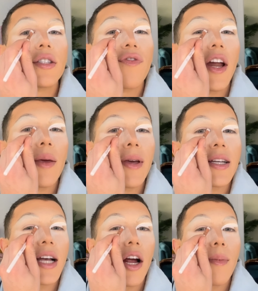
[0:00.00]
funny
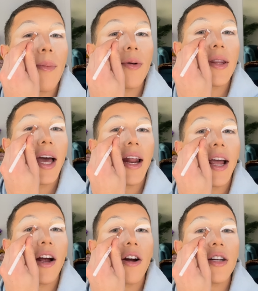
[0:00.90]
because I remember when that
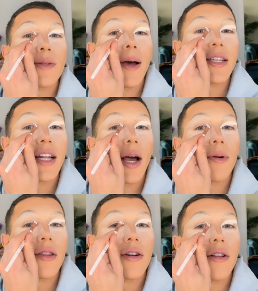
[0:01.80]
aired, Spice and I
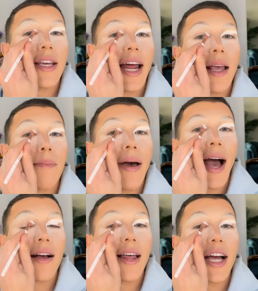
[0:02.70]
were literally getting
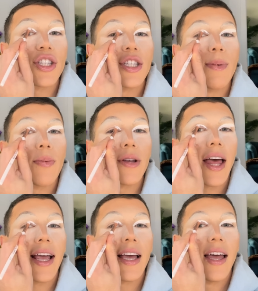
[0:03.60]
backlash because people were
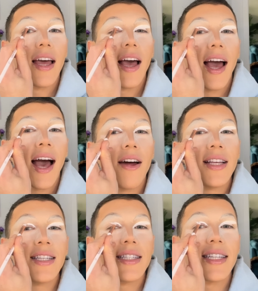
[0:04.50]
like, how
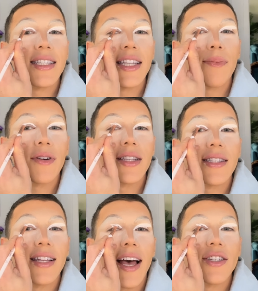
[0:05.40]
does a Disney
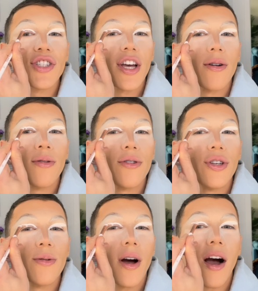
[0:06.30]
princess show who
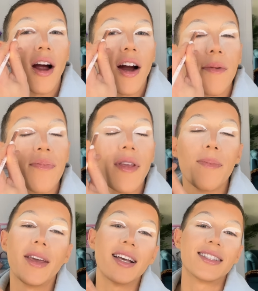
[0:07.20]
you are?
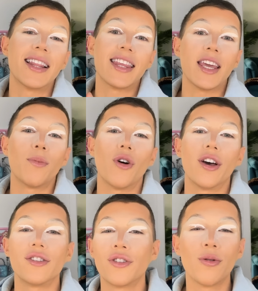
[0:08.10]
Because the theme
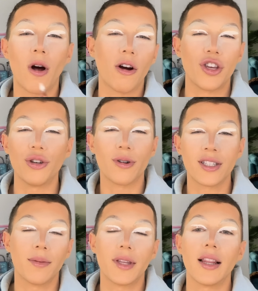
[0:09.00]
was, who are you? Or
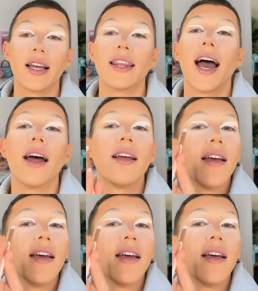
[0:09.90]
something like that.